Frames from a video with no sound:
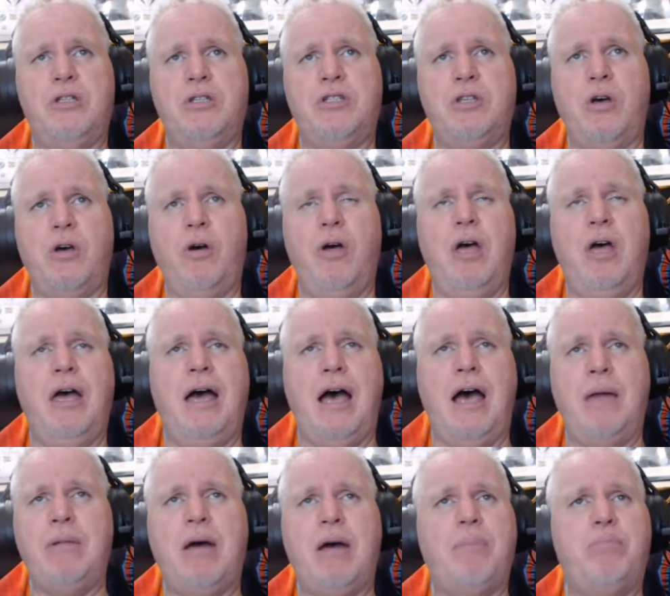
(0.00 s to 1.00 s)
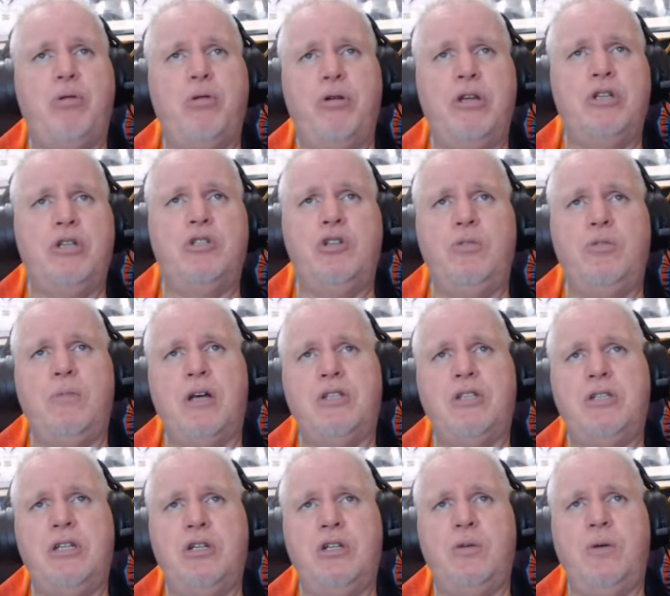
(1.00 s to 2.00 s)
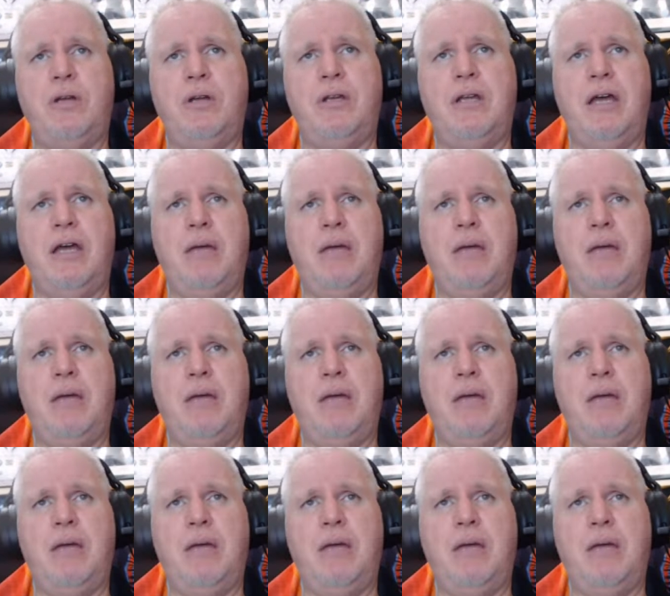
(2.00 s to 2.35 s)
So I'm not putting too much into it.